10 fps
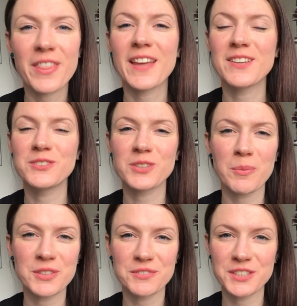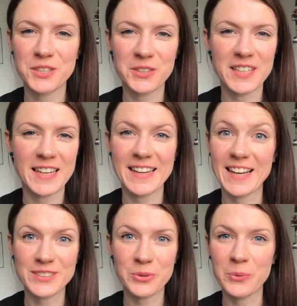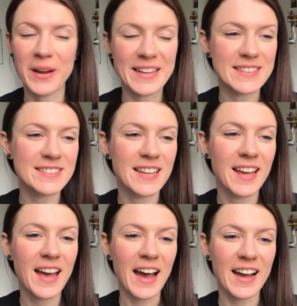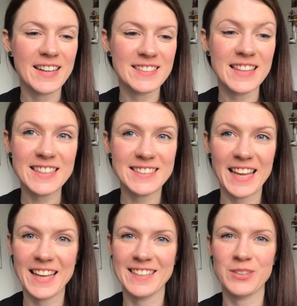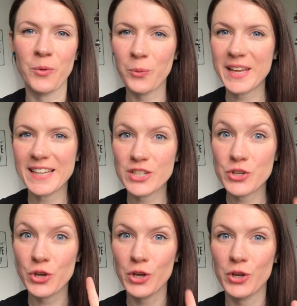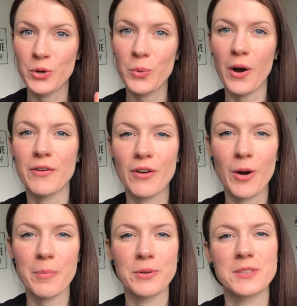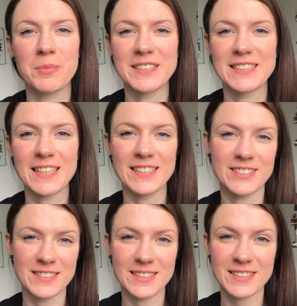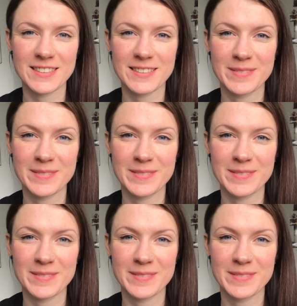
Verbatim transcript: Thank you so much for tuning in as always, and this is week 2 of our poster presentations.